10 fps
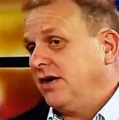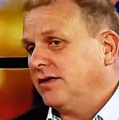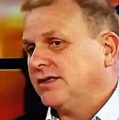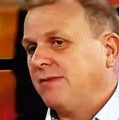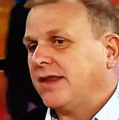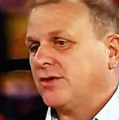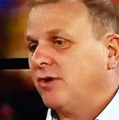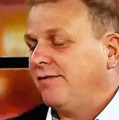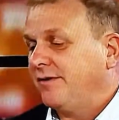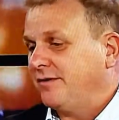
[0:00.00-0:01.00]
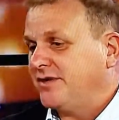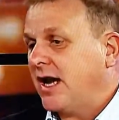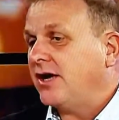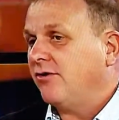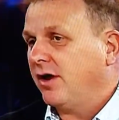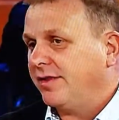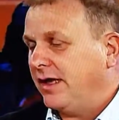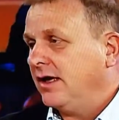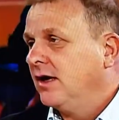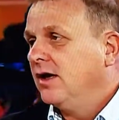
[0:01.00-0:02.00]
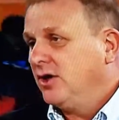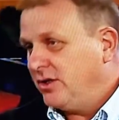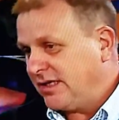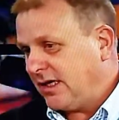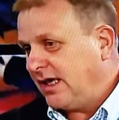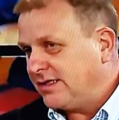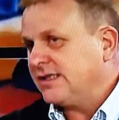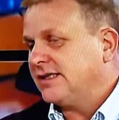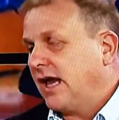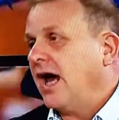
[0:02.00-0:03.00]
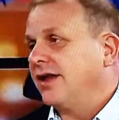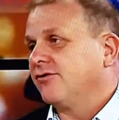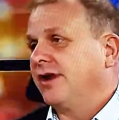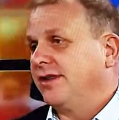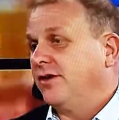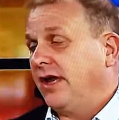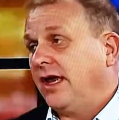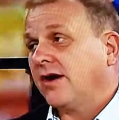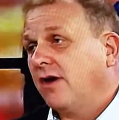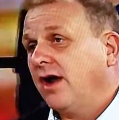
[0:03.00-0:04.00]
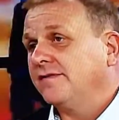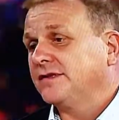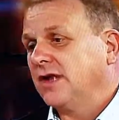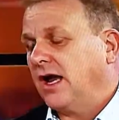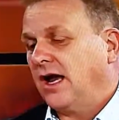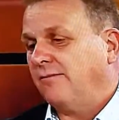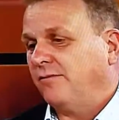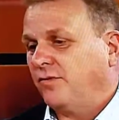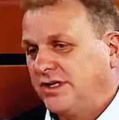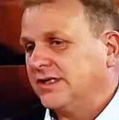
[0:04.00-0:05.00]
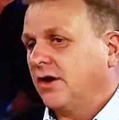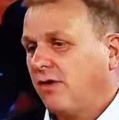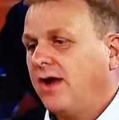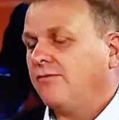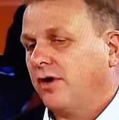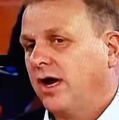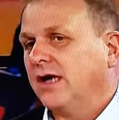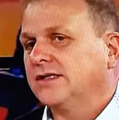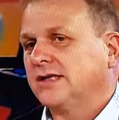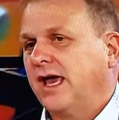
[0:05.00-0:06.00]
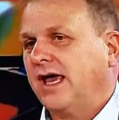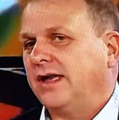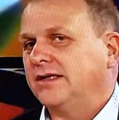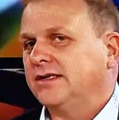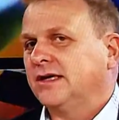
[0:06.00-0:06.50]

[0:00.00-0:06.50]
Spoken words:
It's about the 25th of January, I think, using existing A330 aircraft, which is a great product, and